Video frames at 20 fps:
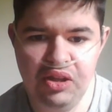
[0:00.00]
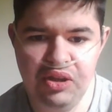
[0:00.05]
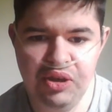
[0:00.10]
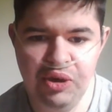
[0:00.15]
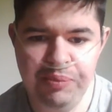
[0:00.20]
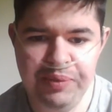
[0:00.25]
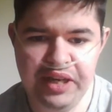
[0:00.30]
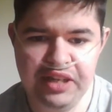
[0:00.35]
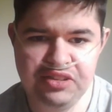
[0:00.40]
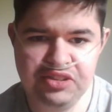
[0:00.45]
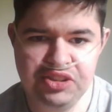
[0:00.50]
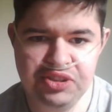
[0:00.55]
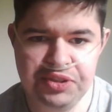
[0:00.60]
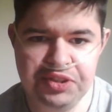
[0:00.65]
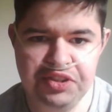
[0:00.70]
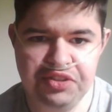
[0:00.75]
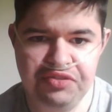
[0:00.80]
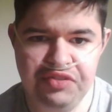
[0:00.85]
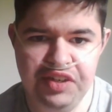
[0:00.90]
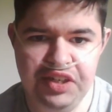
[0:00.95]
hope you guys enjoyed
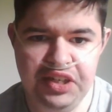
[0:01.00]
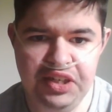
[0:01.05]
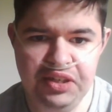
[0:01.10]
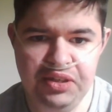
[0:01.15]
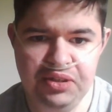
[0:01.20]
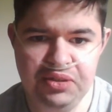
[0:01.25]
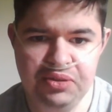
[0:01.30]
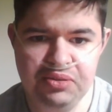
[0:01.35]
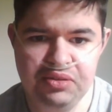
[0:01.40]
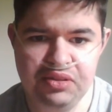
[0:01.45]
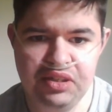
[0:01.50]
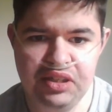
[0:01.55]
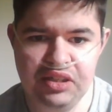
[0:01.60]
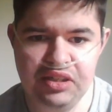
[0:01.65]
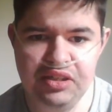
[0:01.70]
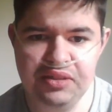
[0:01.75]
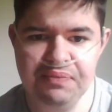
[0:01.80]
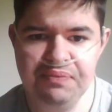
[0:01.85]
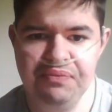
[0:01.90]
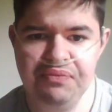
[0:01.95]
this
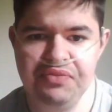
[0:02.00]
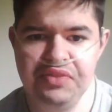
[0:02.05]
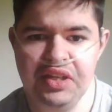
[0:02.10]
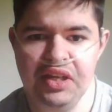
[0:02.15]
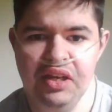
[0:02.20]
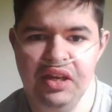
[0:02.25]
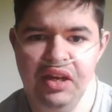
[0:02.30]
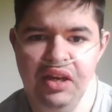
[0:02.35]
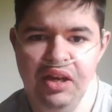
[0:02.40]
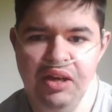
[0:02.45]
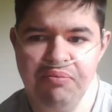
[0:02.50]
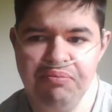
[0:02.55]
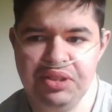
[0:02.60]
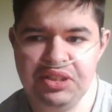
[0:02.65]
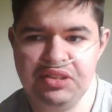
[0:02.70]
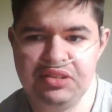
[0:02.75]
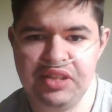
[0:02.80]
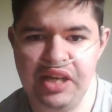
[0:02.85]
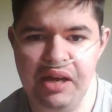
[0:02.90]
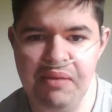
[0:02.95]
video.
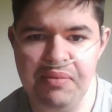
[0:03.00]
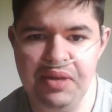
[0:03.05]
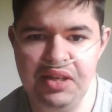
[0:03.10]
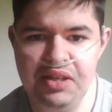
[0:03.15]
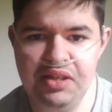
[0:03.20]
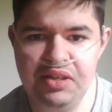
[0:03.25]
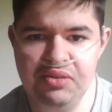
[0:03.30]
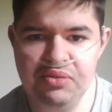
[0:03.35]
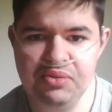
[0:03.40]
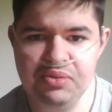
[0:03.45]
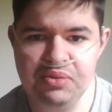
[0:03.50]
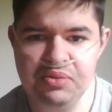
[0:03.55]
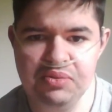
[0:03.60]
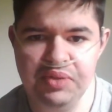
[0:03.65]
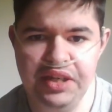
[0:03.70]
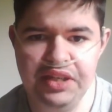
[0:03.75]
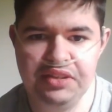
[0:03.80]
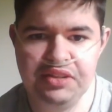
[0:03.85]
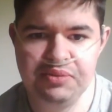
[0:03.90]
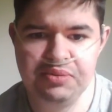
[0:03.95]
Please comment,
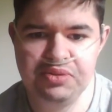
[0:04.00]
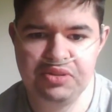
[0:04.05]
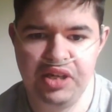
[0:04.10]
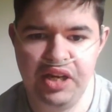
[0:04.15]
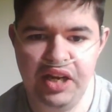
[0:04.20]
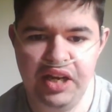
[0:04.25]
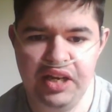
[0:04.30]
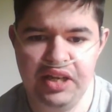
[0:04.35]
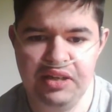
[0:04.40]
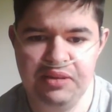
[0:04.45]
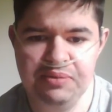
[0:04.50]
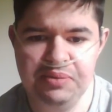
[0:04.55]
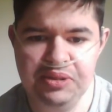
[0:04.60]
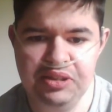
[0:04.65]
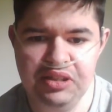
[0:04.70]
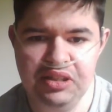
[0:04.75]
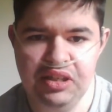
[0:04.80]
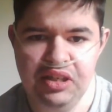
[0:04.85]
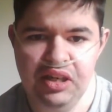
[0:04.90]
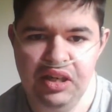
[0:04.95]
rate, subscribe,
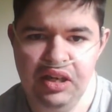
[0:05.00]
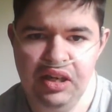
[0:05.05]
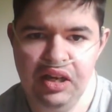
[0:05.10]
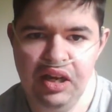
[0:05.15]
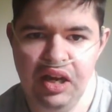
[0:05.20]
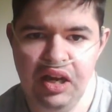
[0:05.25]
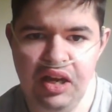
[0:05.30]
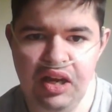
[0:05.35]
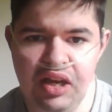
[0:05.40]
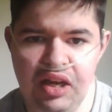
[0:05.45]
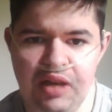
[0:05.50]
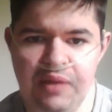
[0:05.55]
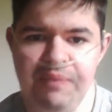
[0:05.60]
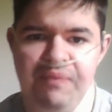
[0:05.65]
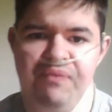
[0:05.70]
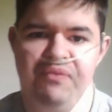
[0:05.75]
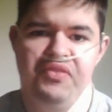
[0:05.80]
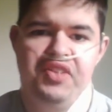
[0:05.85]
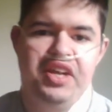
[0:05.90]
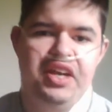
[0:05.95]

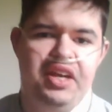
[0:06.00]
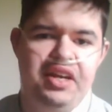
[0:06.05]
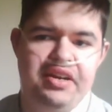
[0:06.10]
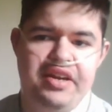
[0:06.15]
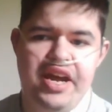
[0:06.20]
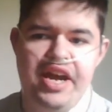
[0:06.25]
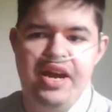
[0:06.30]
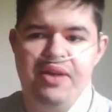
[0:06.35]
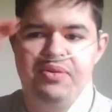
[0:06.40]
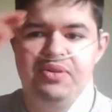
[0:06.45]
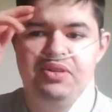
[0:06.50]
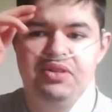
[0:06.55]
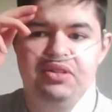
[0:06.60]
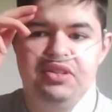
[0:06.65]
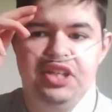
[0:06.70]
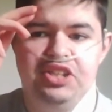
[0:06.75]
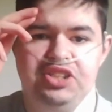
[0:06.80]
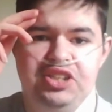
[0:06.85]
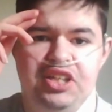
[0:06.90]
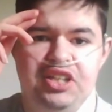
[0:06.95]
and I will
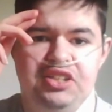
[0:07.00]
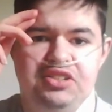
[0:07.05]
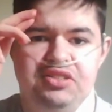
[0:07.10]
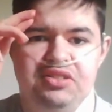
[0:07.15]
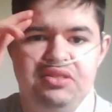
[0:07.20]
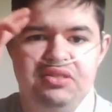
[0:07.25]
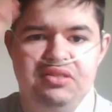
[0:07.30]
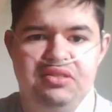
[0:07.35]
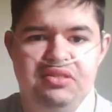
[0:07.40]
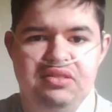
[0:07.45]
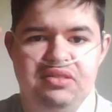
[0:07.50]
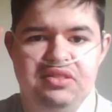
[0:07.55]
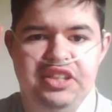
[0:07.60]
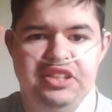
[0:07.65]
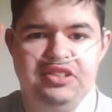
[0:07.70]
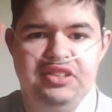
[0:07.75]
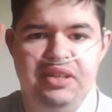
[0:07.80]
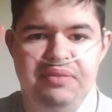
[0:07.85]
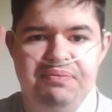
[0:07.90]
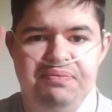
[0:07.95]
catch you guys
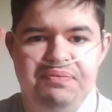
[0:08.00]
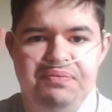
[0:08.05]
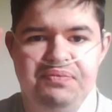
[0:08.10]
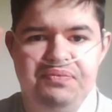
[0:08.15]
next time.